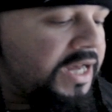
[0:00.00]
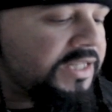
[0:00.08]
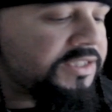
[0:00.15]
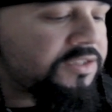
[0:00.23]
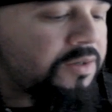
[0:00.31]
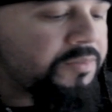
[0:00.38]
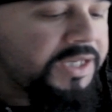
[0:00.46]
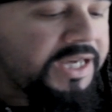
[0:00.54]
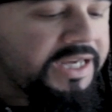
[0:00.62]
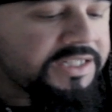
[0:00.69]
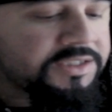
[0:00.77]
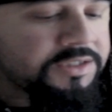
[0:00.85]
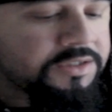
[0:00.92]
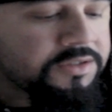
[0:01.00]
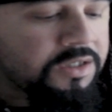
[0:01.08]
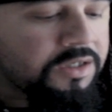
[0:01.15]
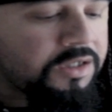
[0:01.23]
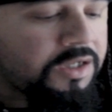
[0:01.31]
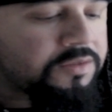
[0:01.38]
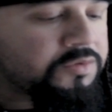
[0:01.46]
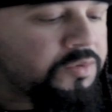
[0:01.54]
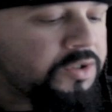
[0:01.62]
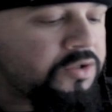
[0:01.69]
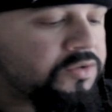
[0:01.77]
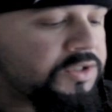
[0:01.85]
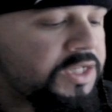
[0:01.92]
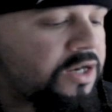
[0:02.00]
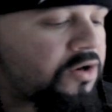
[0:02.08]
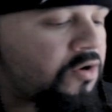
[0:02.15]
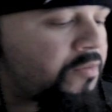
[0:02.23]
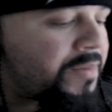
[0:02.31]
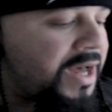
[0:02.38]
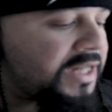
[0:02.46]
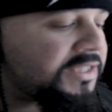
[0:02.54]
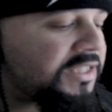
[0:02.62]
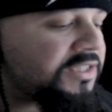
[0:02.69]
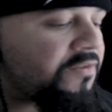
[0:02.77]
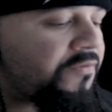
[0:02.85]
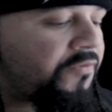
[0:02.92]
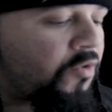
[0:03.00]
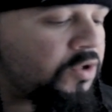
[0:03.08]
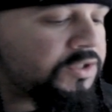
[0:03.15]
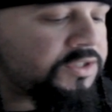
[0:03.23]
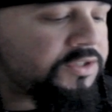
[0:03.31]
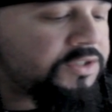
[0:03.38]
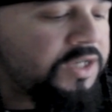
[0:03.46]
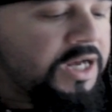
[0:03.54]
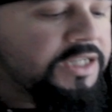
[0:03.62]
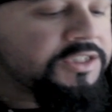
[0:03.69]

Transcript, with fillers: In some cases, clubs will use their nomads as enforcers